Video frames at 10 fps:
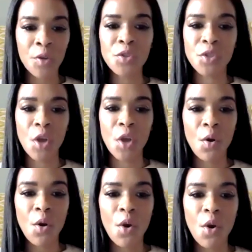
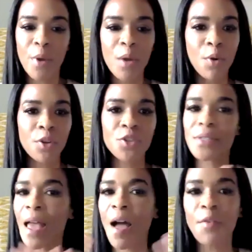So we weren't just
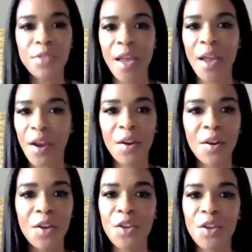out
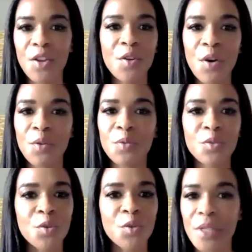there,
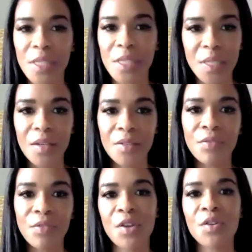doing stuff,
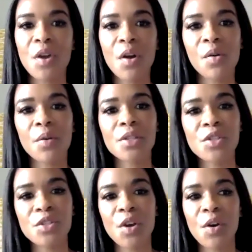and
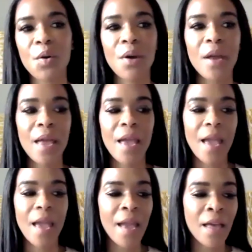so
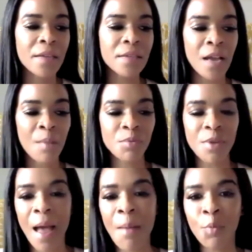
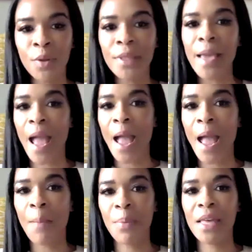I'm really
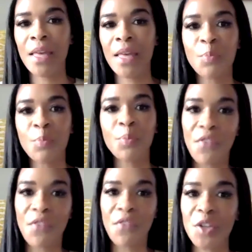happy that the
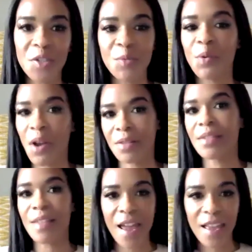professionals were on
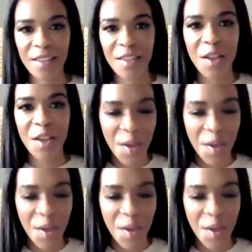site.